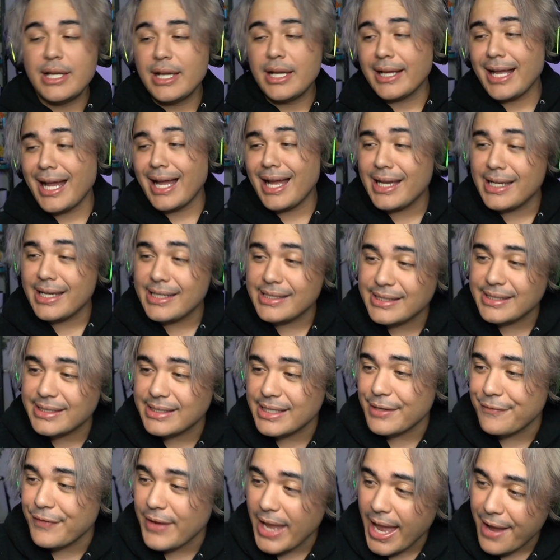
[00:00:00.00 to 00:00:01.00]
Guys,
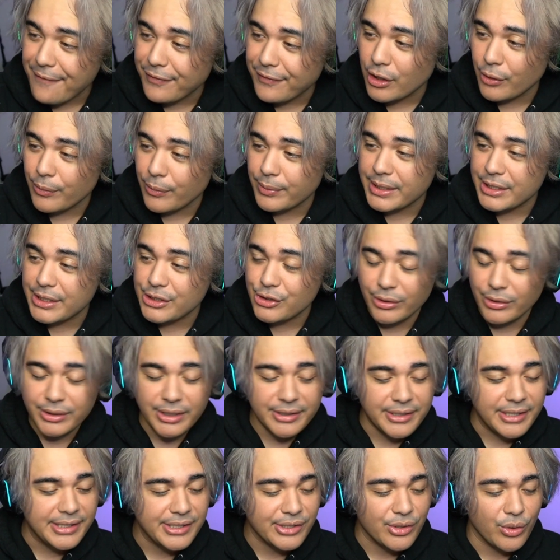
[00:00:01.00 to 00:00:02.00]
if you haven't already, join the
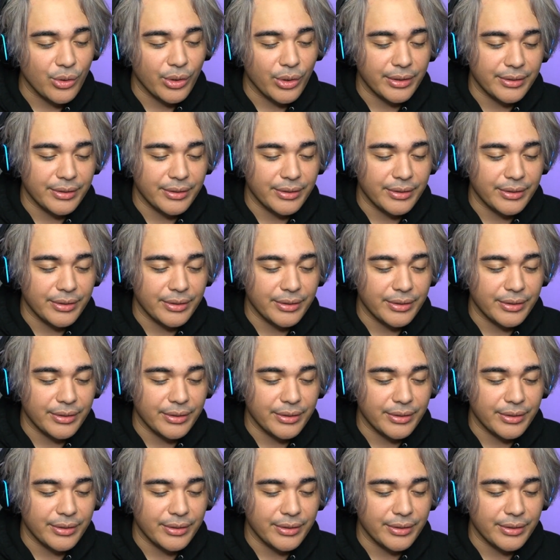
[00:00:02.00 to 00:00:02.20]
Discord.